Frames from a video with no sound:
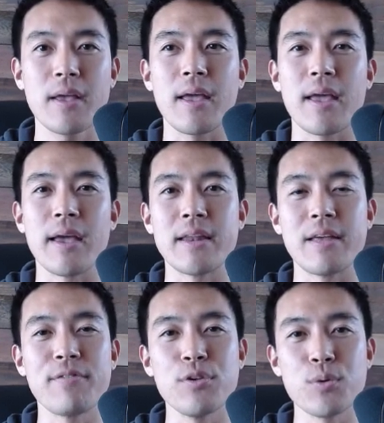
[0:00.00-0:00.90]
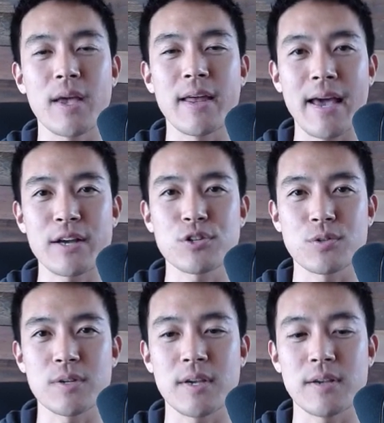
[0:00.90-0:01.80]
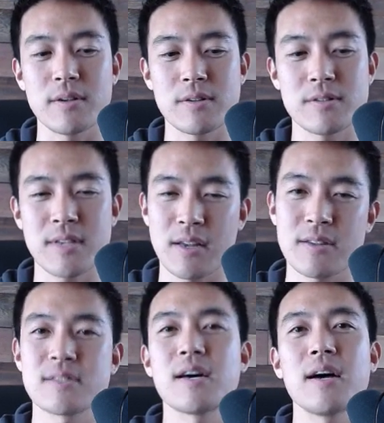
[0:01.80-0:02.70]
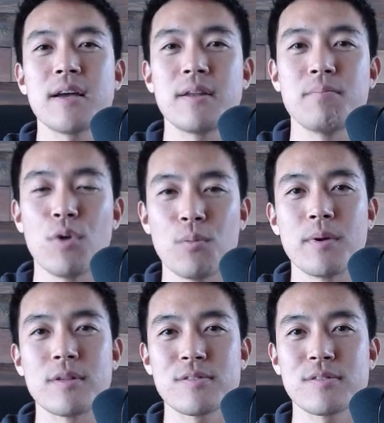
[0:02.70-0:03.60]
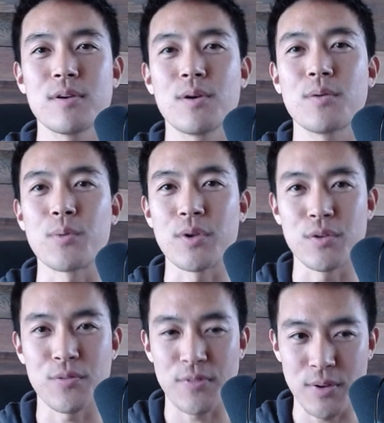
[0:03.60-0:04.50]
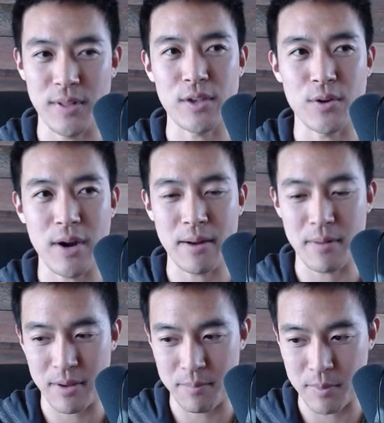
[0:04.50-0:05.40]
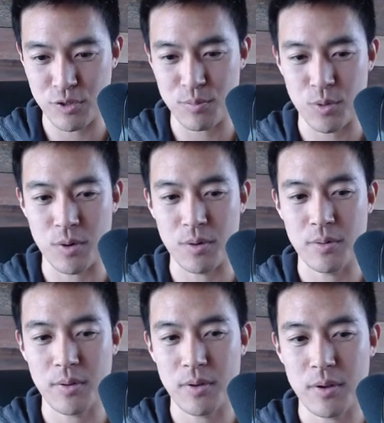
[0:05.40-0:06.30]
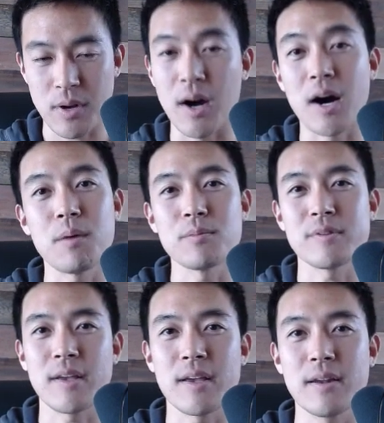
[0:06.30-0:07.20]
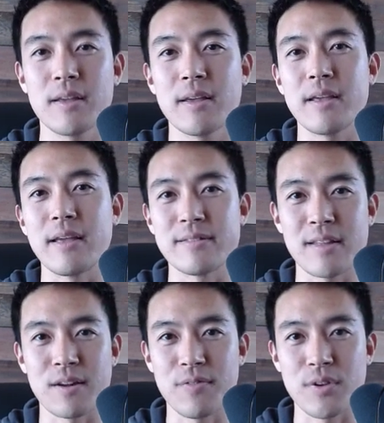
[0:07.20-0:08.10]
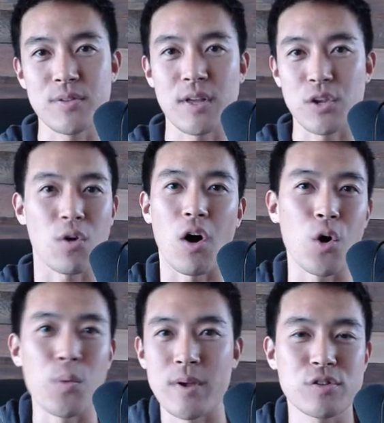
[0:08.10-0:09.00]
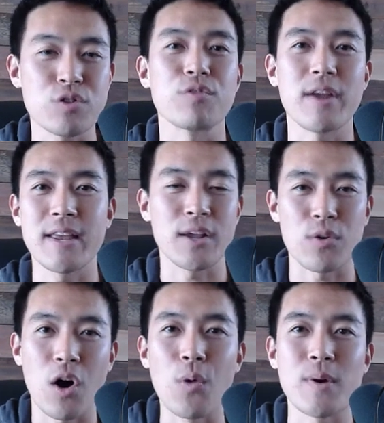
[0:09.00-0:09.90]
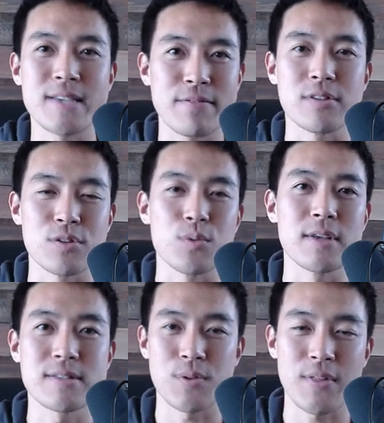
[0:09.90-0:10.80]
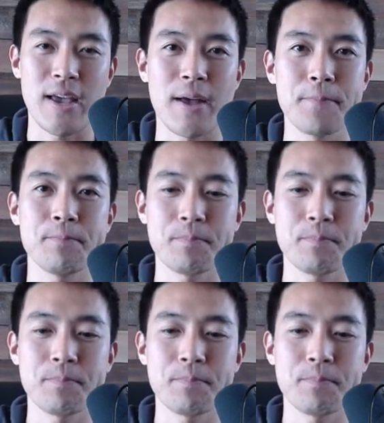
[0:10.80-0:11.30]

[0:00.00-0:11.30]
And if you can actually set aside moments where you feel like you're at a much more calm state instead of feeling like you're always creating or always have to do this or that,